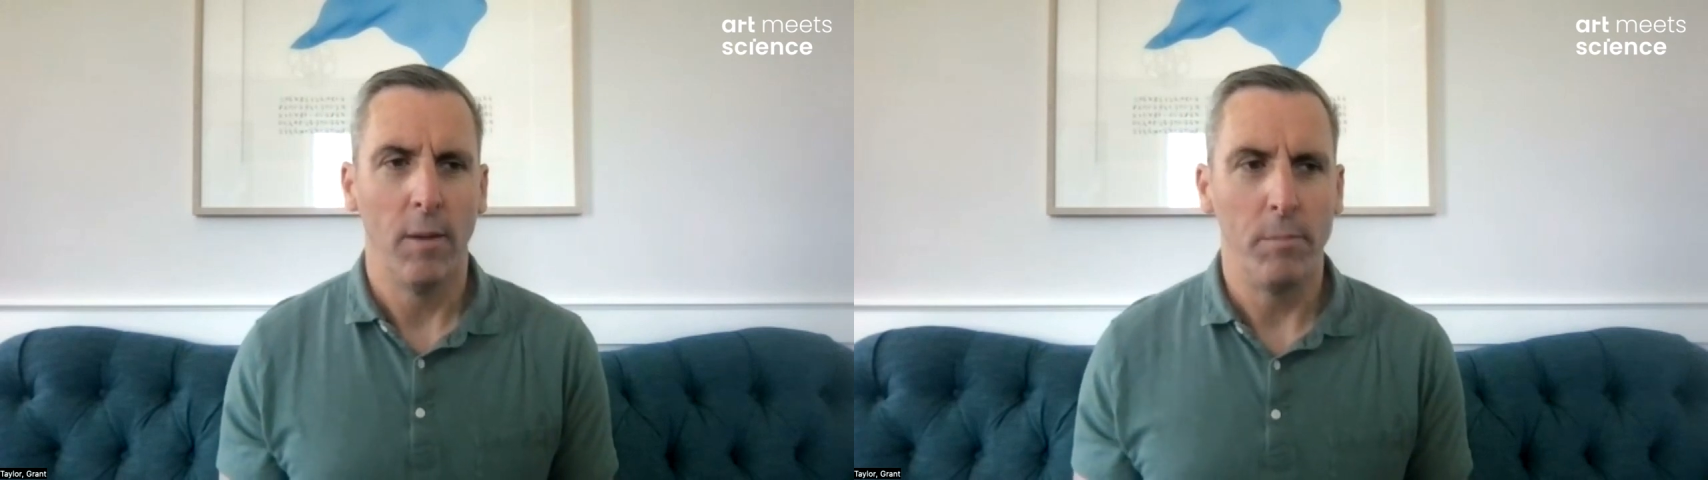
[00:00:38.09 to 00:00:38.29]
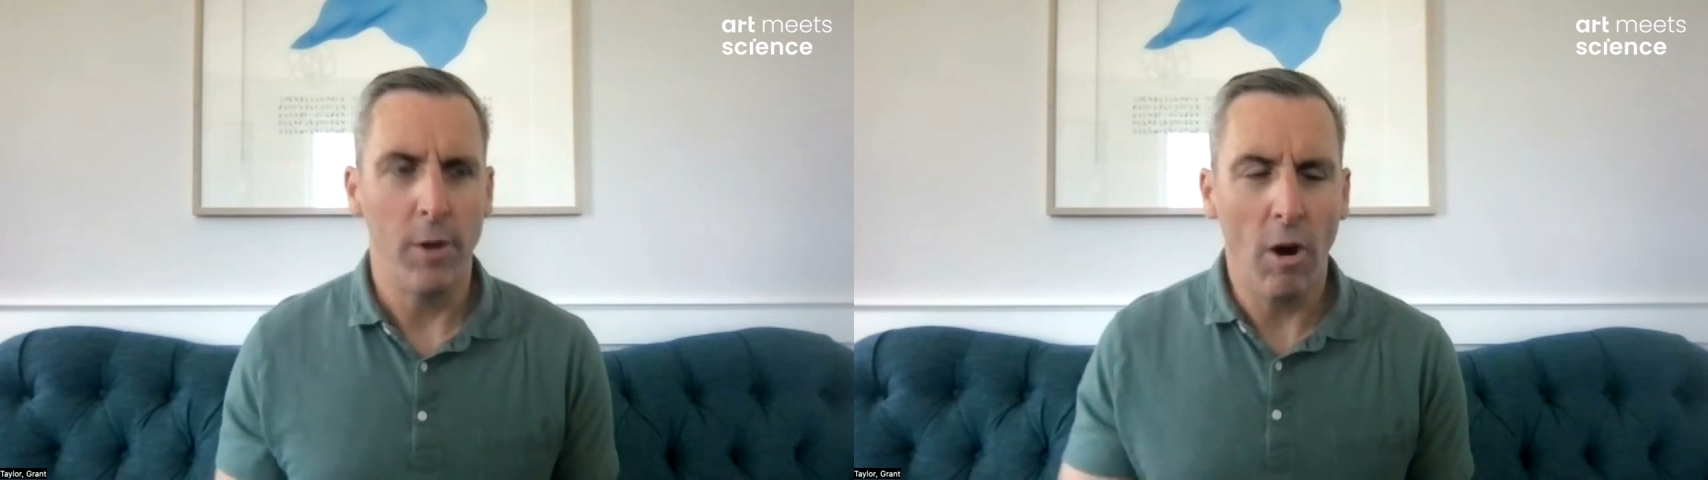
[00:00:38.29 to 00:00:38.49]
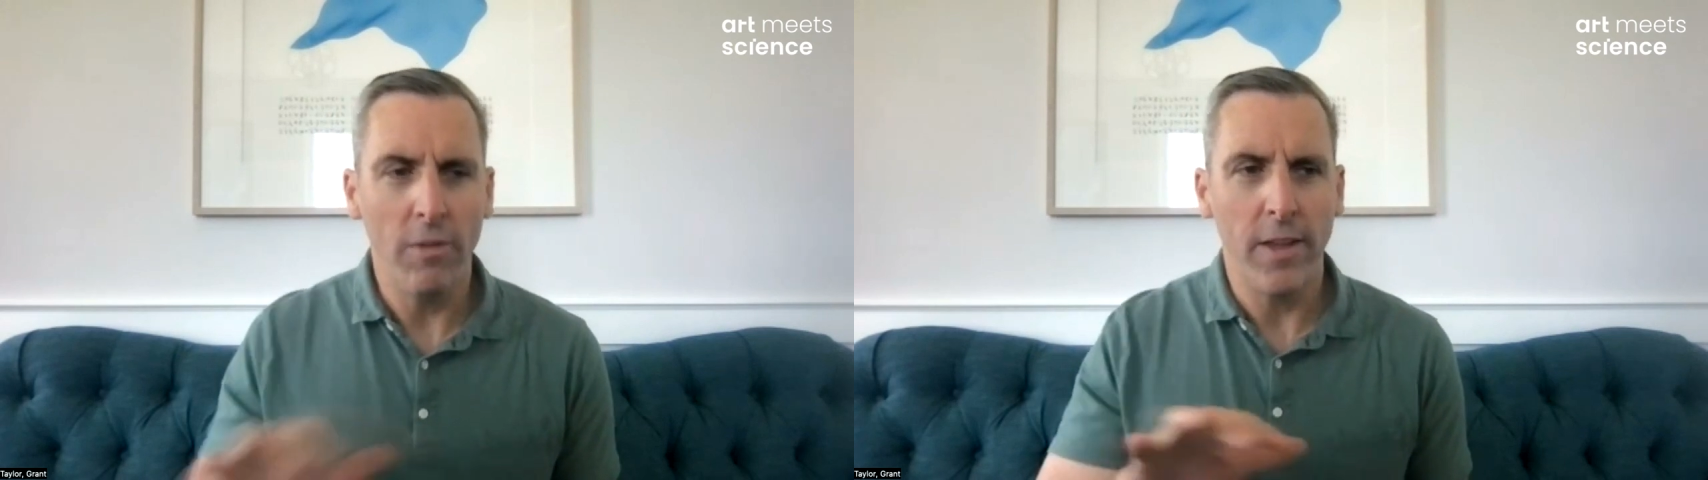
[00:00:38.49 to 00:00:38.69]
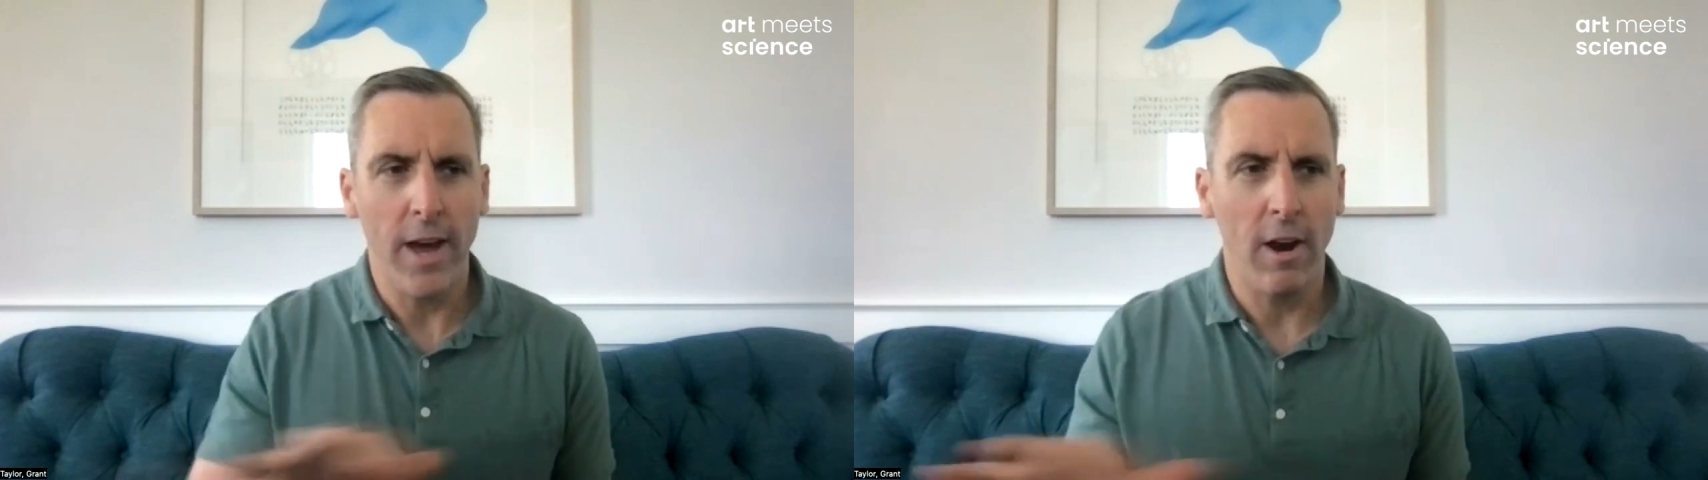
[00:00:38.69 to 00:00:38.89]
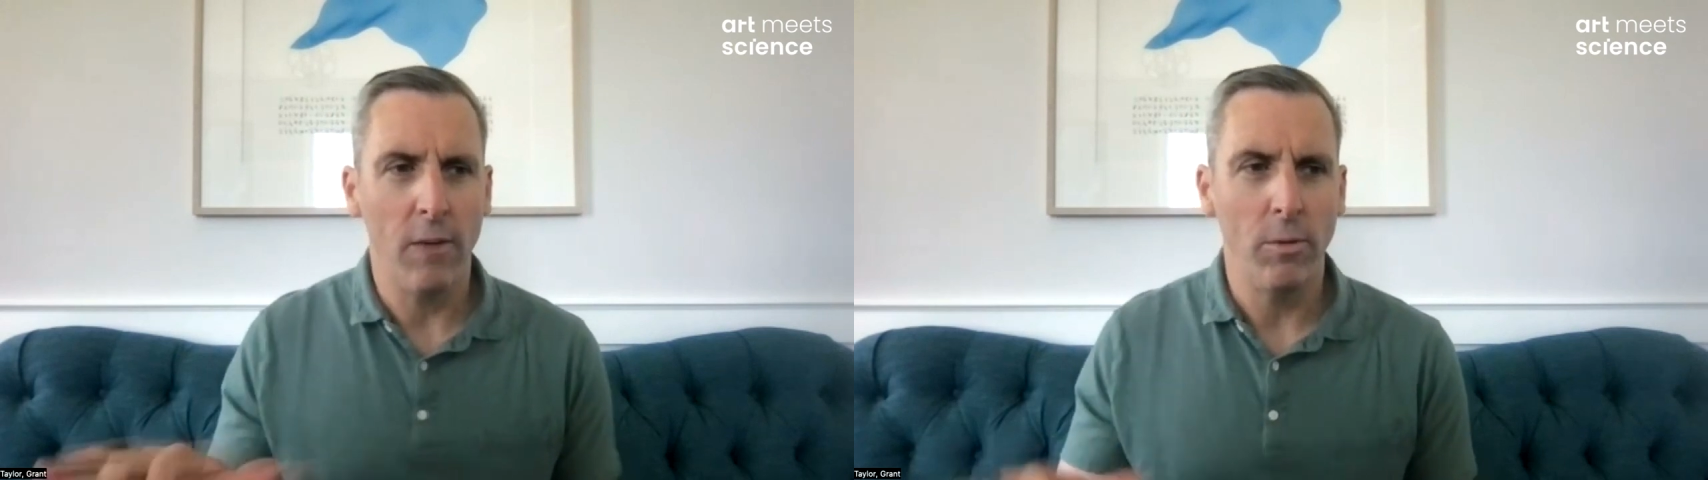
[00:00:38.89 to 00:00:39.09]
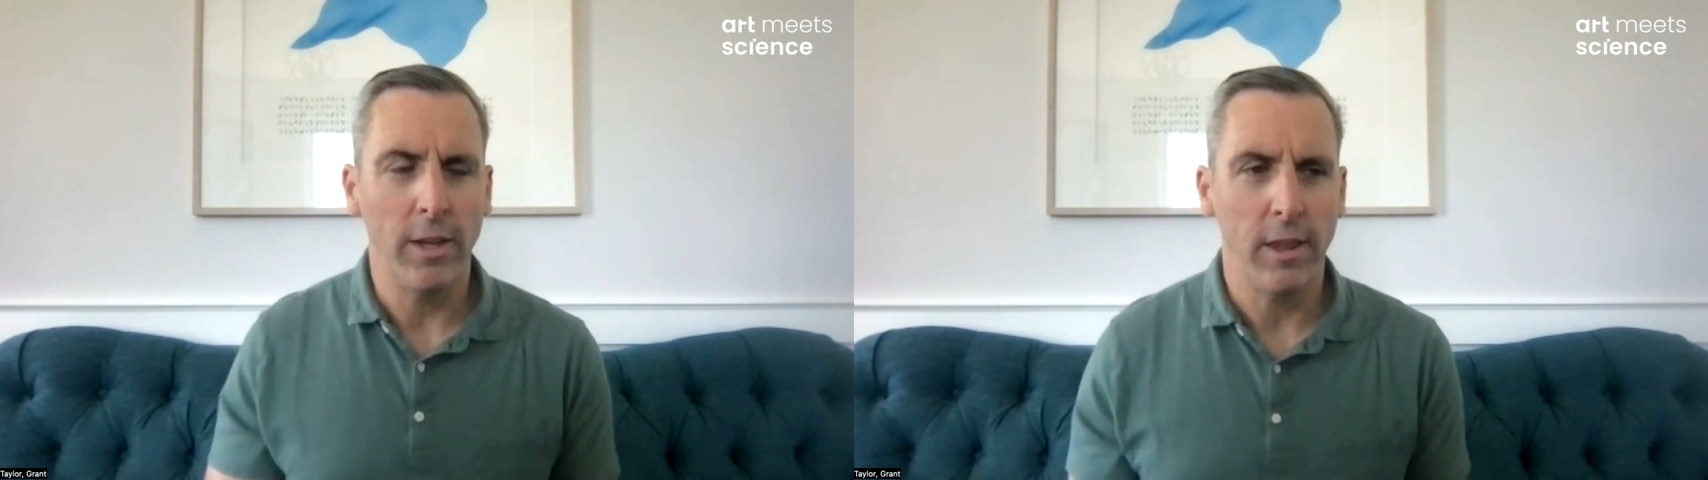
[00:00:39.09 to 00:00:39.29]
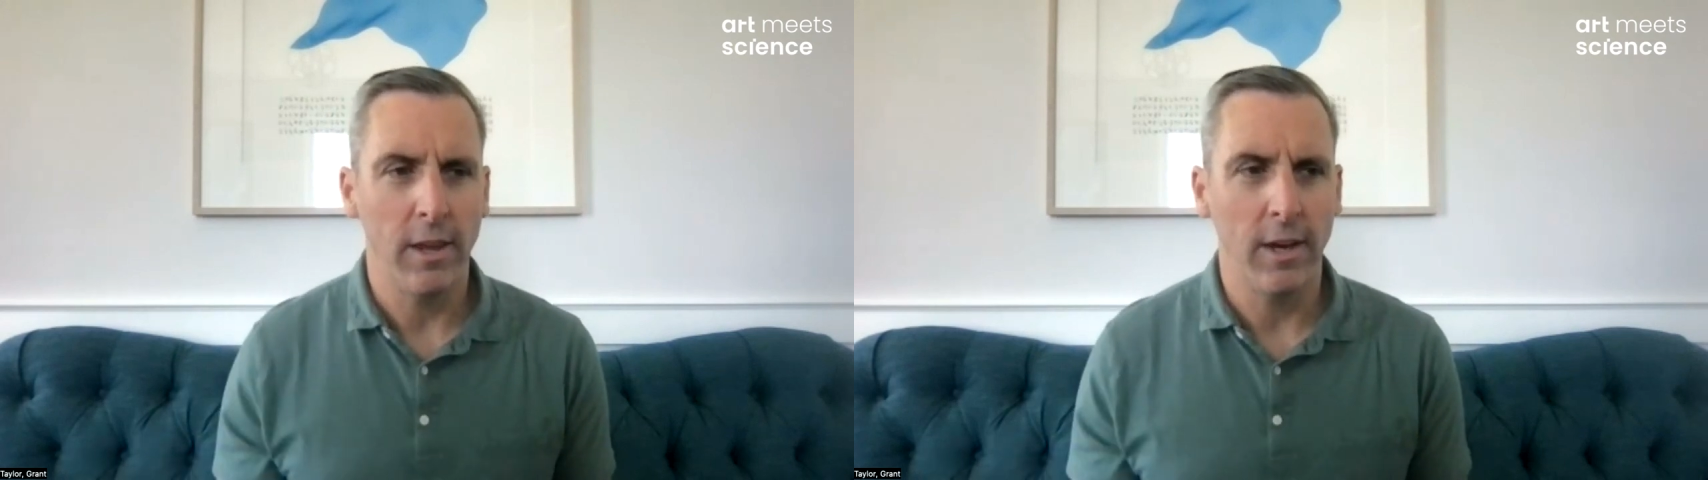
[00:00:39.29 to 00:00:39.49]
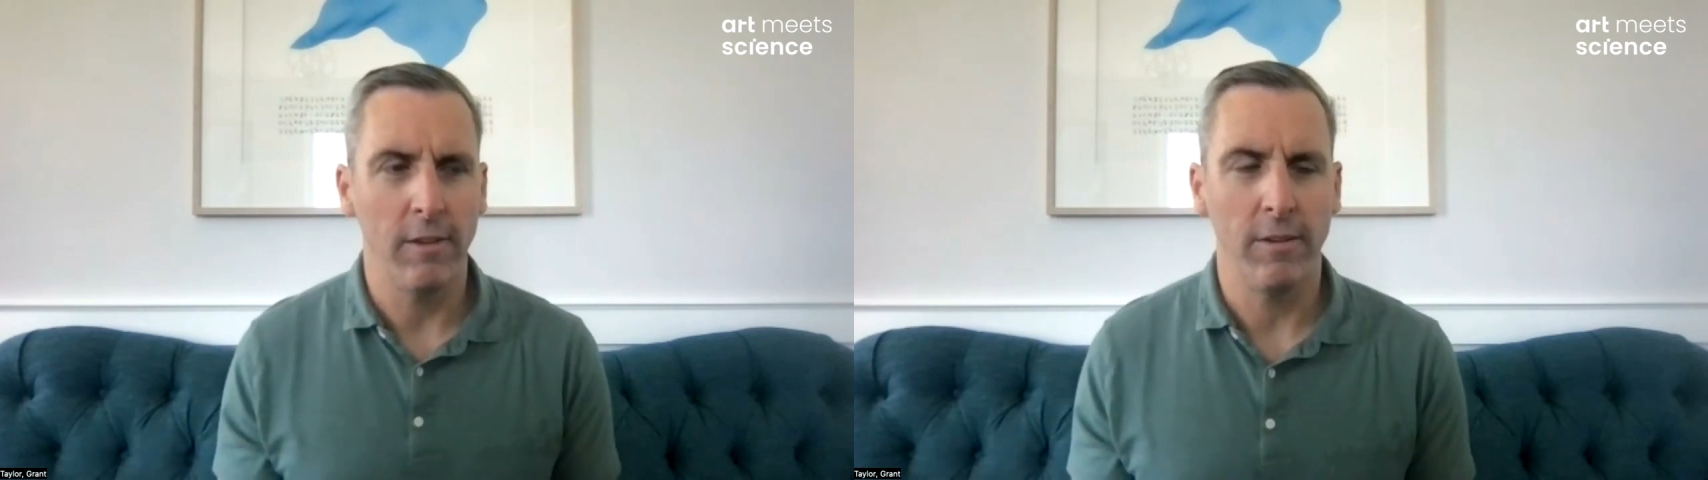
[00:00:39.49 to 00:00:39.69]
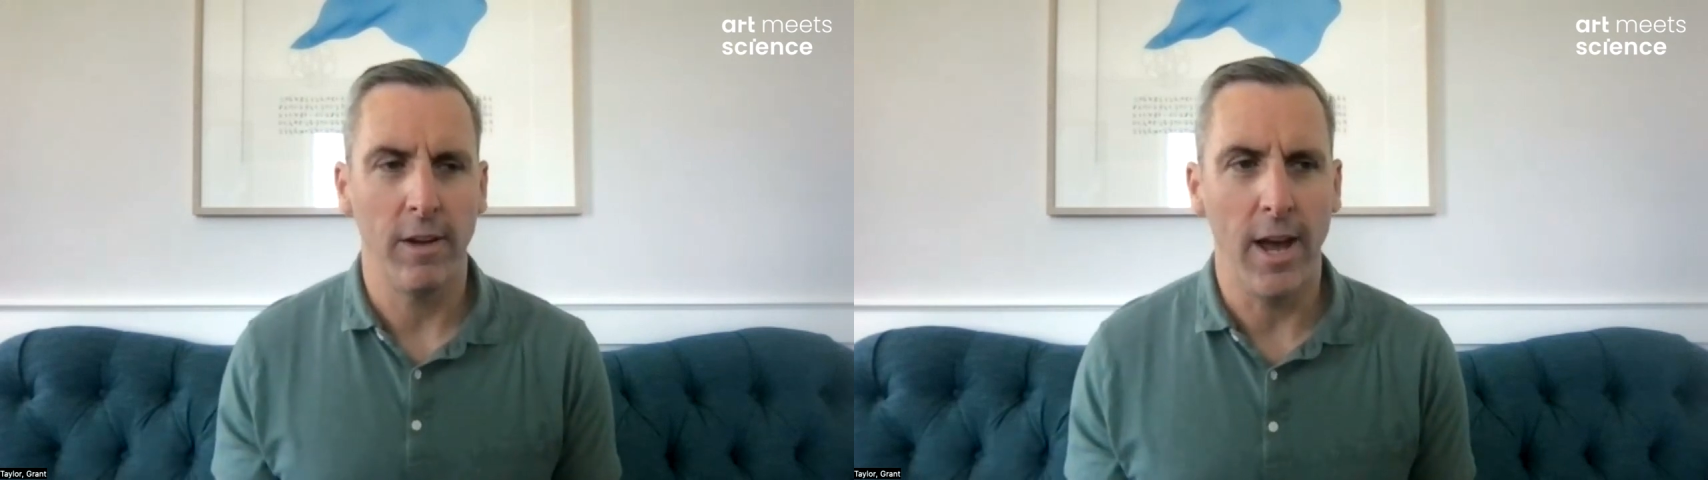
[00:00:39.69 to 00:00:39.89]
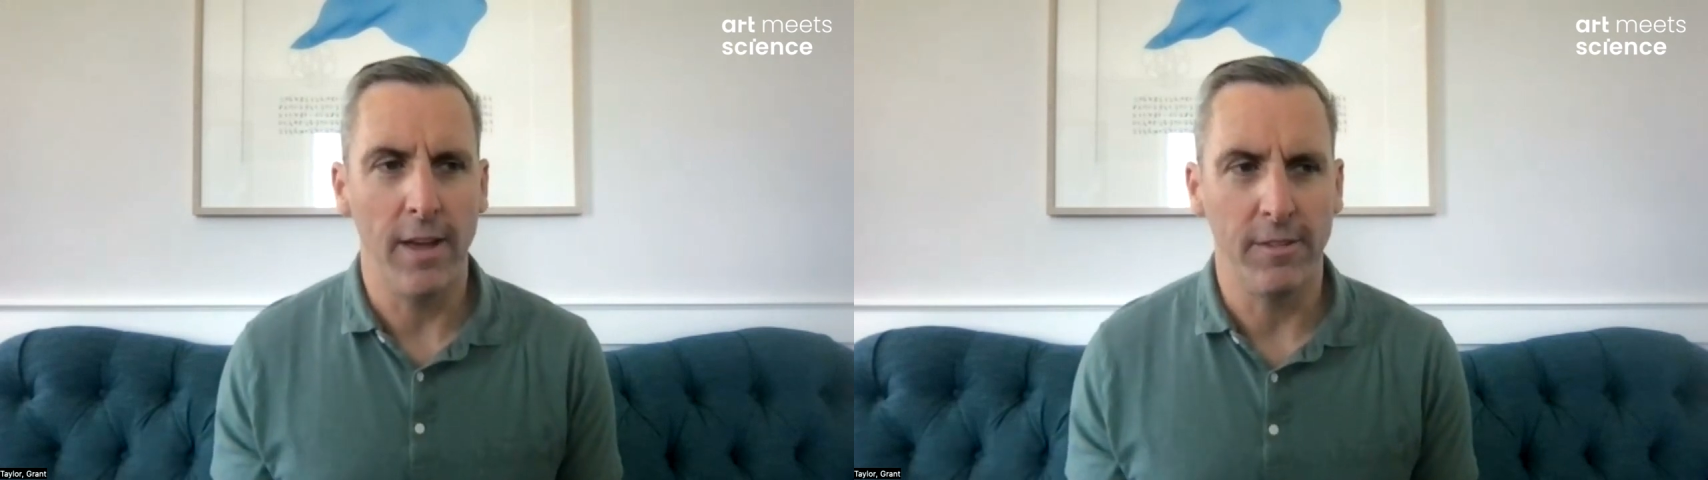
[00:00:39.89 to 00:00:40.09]
beyond that, I really think of
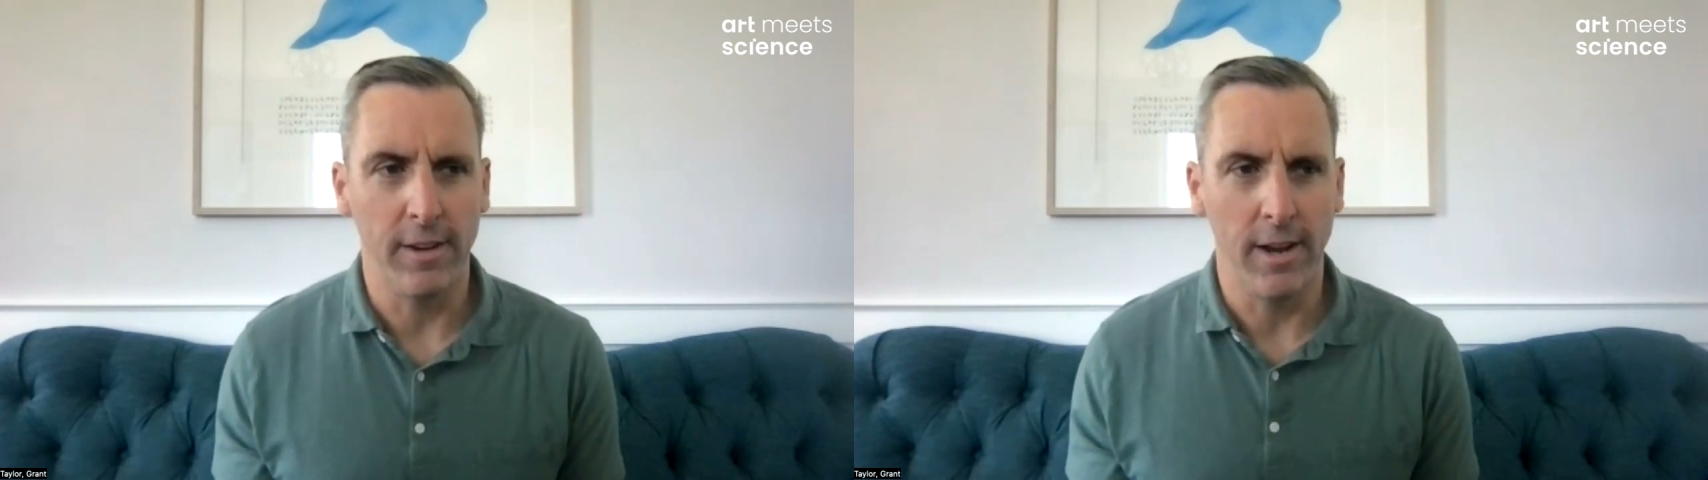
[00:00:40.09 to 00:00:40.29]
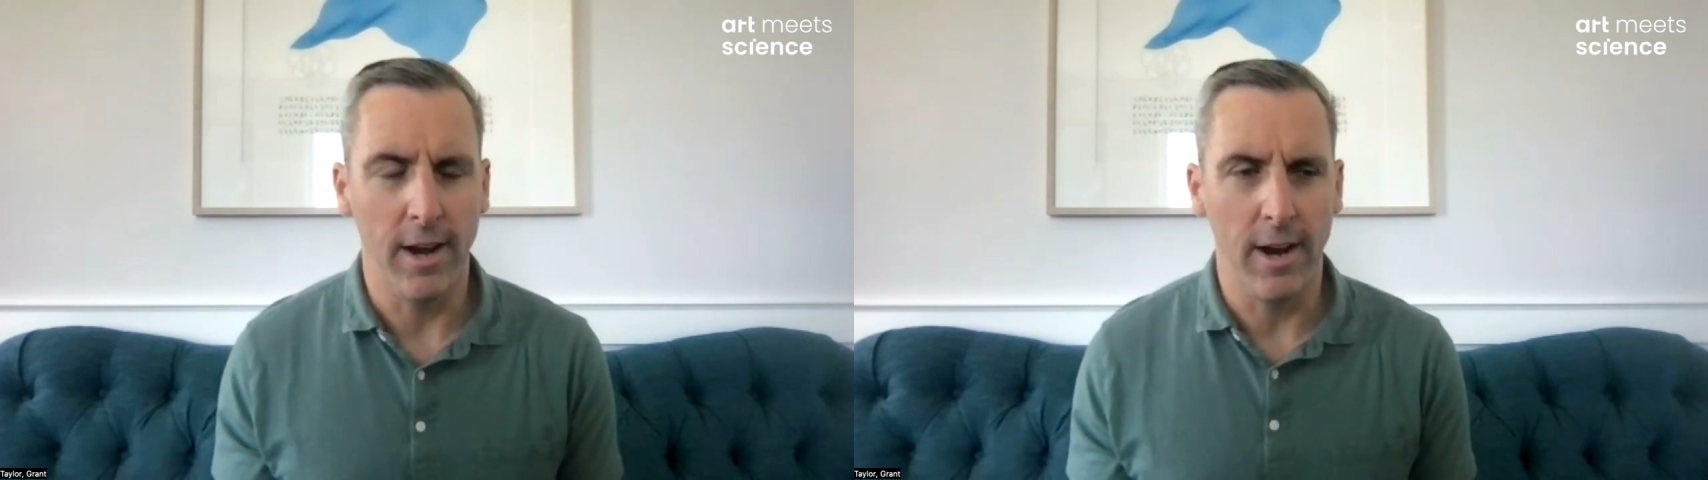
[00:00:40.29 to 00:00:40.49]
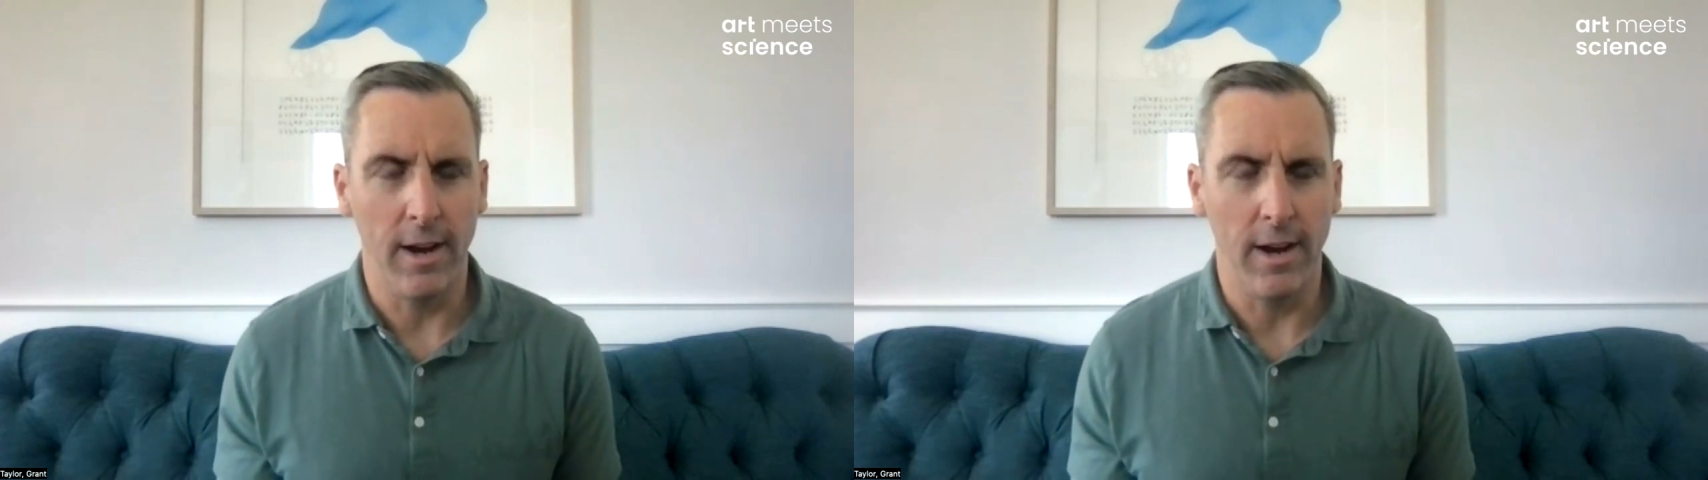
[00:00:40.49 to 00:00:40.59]
it as an